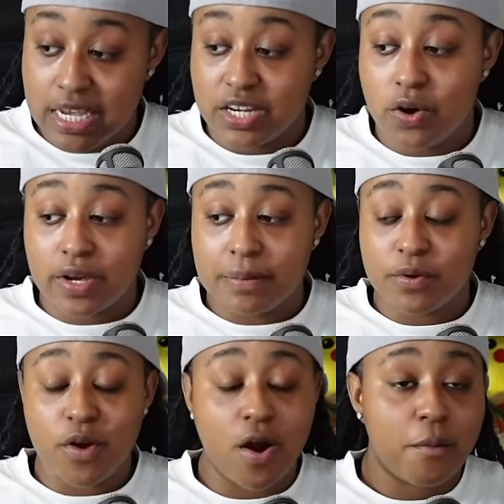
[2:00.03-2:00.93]
Don't get me
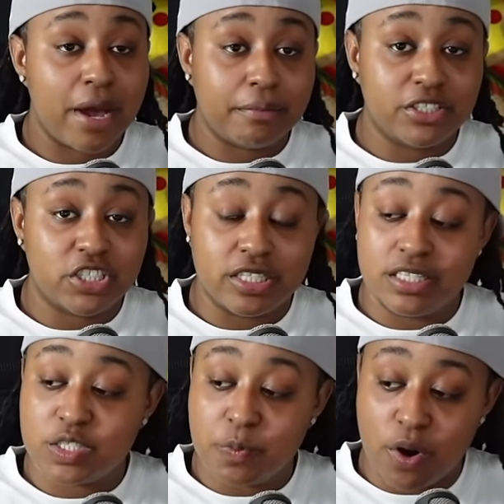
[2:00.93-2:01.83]
wrong. Maybe she
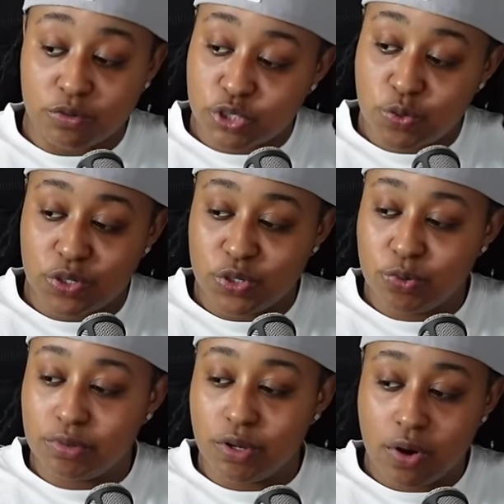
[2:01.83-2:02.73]
spoke to a new
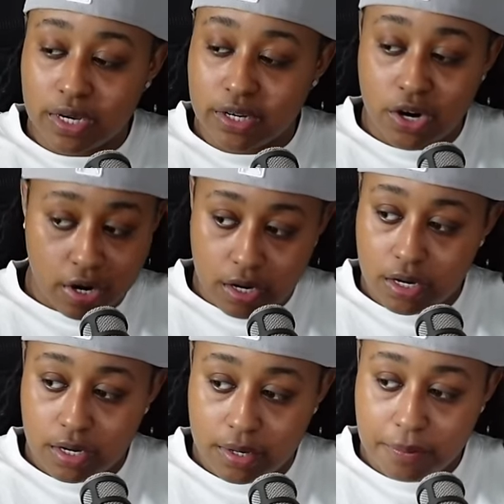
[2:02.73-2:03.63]
lawyer,
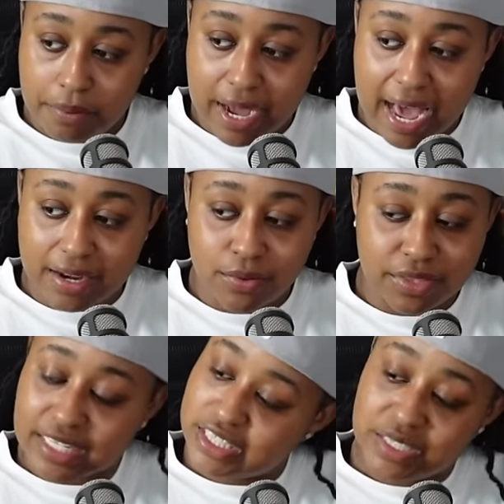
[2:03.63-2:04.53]
but I don't
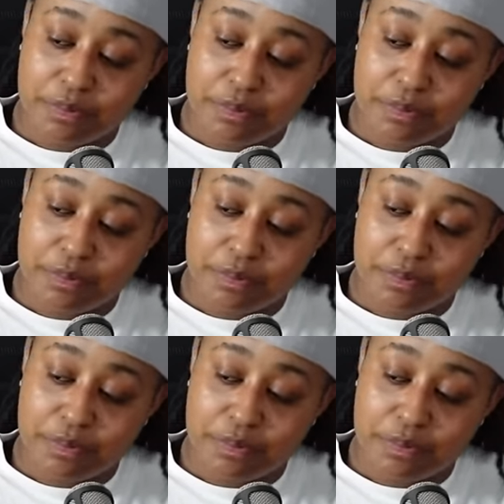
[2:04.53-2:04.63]
think she